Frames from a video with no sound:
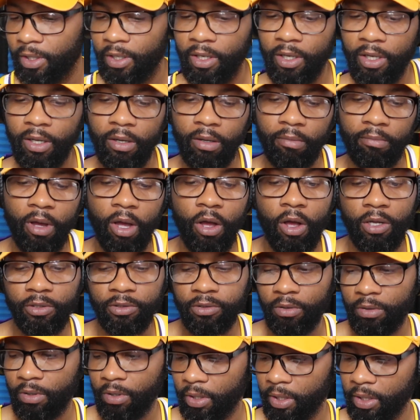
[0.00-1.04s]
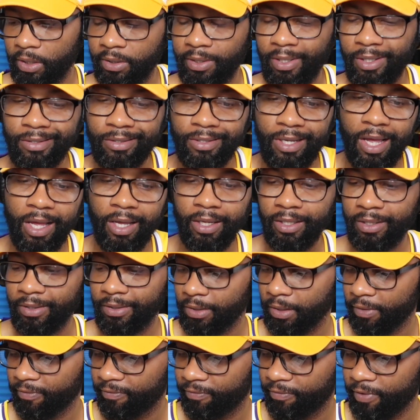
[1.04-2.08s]
I also know that TikTok is
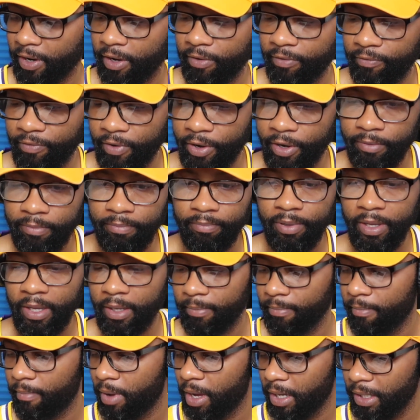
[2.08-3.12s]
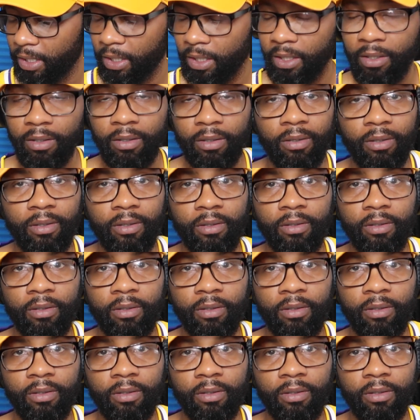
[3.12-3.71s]
a very, very big money